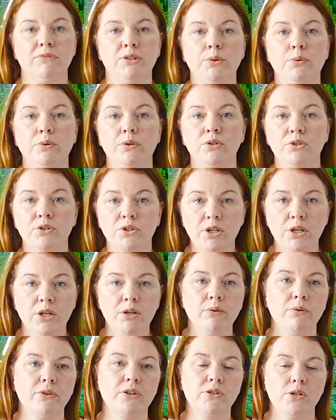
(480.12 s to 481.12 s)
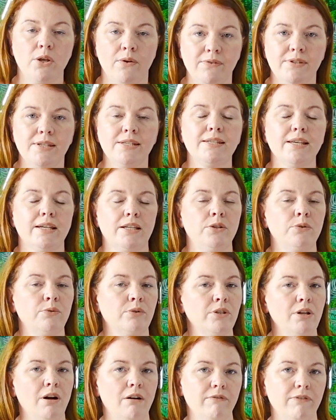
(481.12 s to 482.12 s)
you can do, the services that you
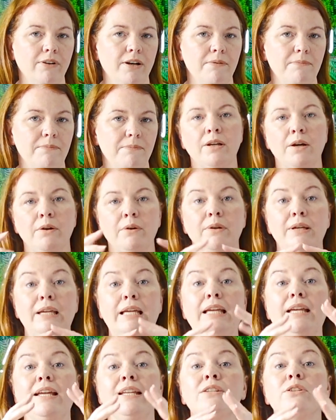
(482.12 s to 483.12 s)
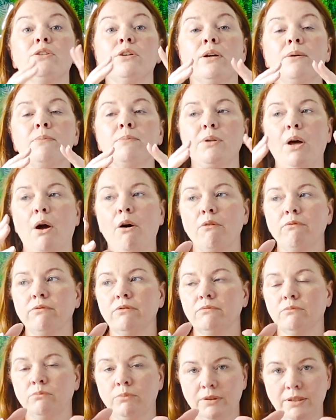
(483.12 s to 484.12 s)
can offer. Now in terms of
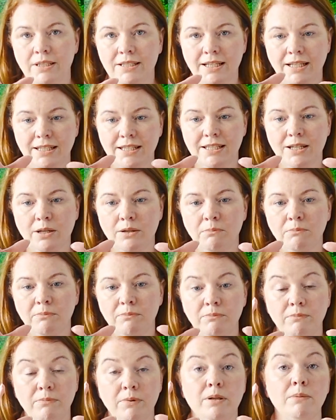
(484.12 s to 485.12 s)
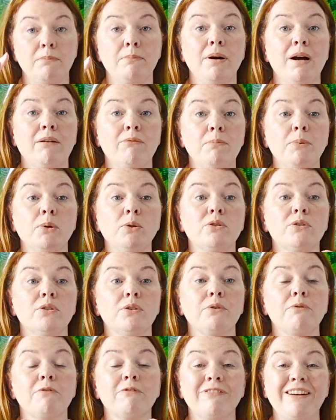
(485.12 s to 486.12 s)
what I said, it's comparable
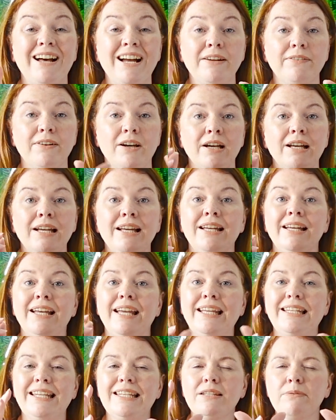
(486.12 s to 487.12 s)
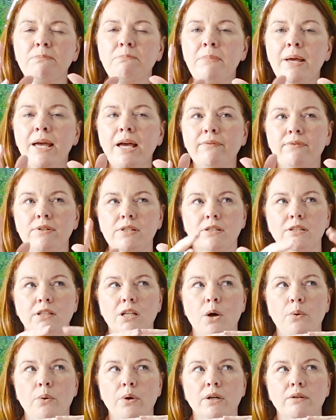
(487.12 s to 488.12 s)
to Fiverr. It is a bit of a
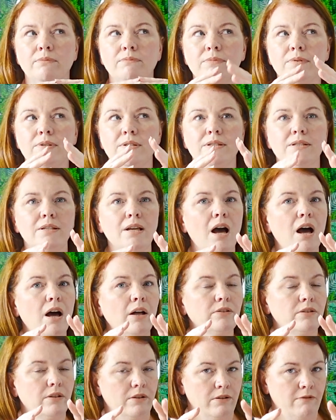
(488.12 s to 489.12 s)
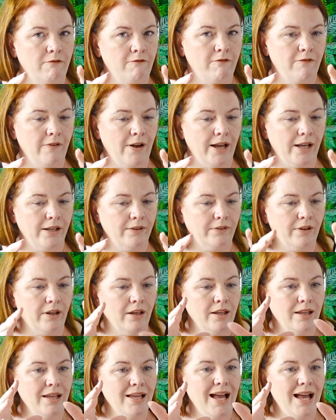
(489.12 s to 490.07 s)
slower start than Fiverr.